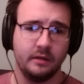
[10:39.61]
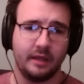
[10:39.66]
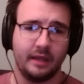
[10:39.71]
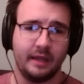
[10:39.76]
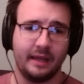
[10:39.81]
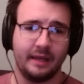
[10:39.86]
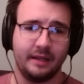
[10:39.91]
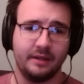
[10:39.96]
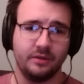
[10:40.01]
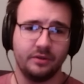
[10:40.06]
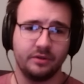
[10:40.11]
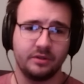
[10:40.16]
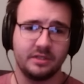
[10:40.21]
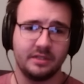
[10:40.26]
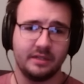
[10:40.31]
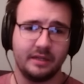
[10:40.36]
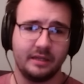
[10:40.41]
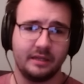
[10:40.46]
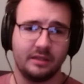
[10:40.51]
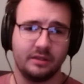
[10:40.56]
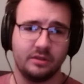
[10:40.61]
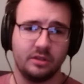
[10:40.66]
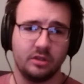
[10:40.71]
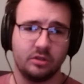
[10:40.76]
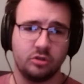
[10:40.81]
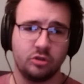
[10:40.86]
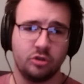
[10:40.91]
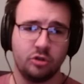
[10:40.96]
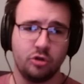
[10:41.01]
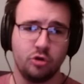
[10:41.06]
and it looks like the
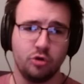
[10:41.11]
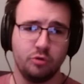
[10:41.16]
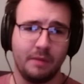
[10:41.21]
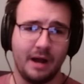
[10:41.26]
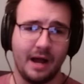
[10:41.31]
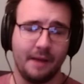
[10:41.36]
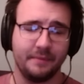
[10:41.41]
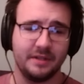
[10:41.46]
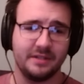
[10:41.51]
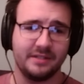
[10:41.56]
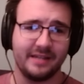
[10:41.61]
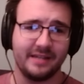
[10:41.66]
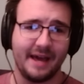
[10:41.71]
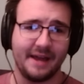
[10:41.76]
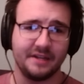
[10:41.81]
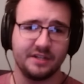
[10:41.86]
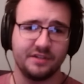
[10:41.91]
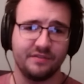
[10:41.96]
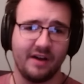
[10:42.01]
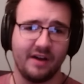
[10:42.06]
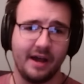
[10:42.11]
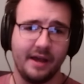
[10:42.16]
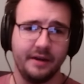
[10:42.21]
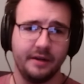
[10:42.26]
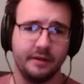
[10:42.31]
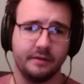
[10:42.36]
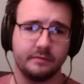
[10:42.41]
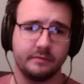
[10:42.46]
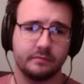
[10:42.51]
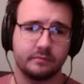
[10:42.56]
2 bomb is satisfied.